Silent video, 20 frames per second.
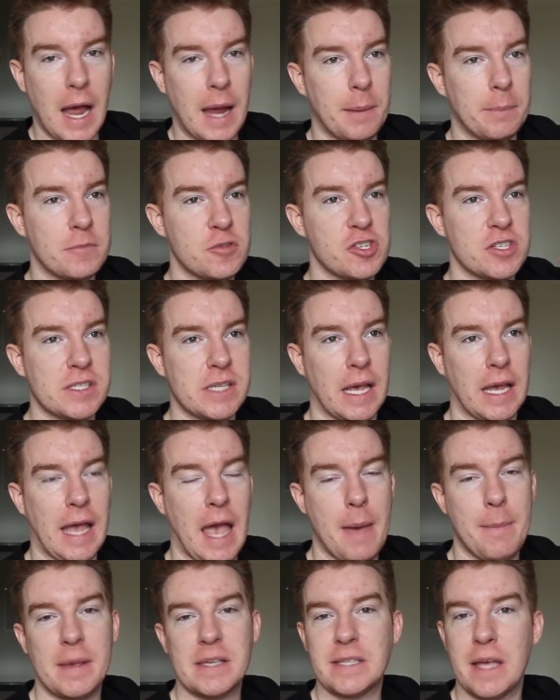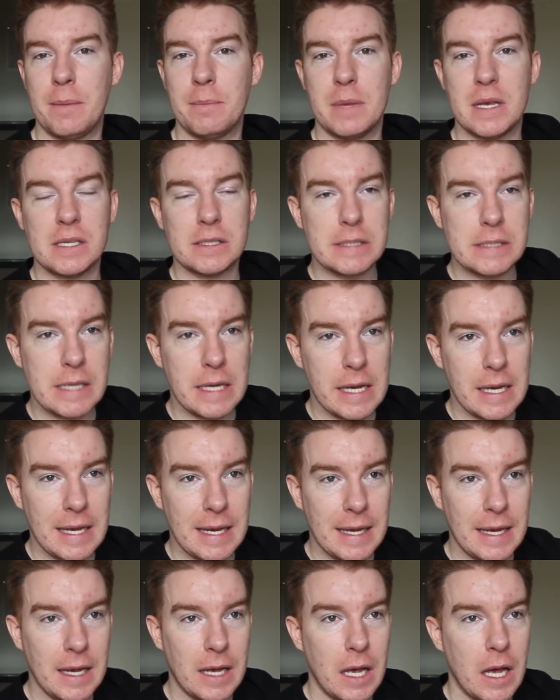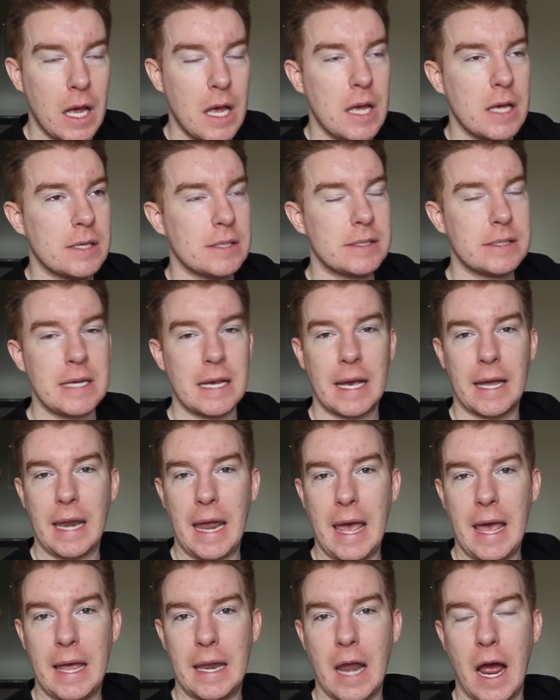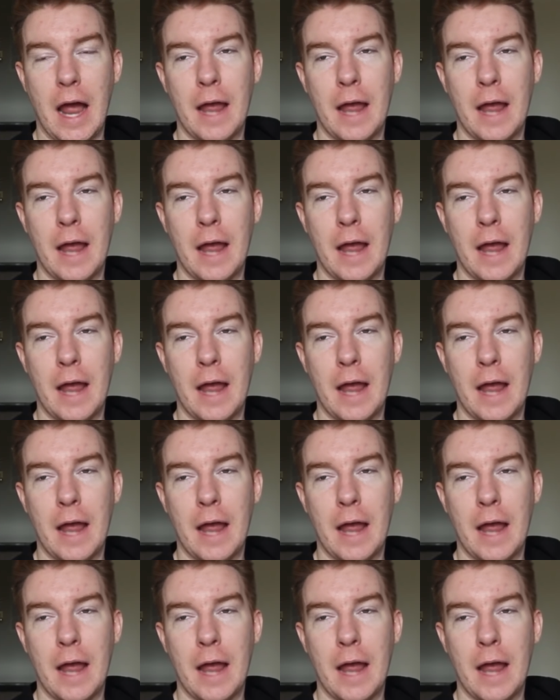I'm just like M S N B C, C N N.